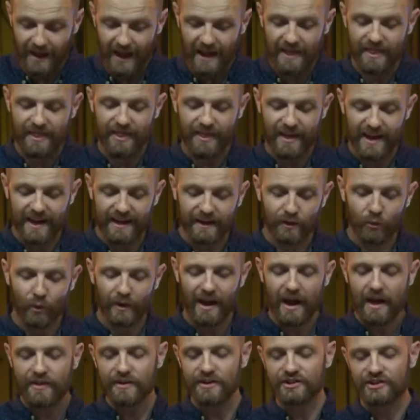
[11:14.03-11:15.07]
And then
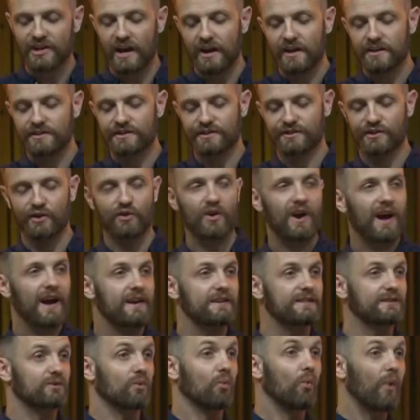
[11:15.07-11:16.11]
when other challenges
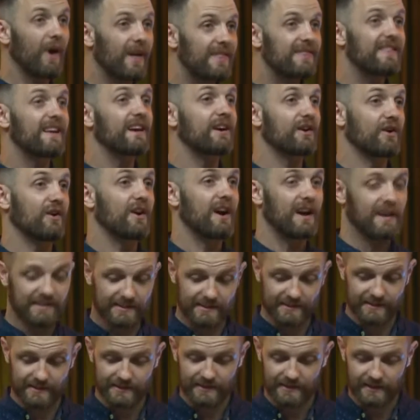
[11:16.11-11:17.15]
arise, when they
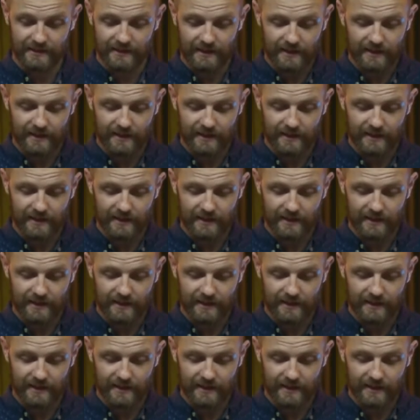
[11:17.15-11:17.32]
arise,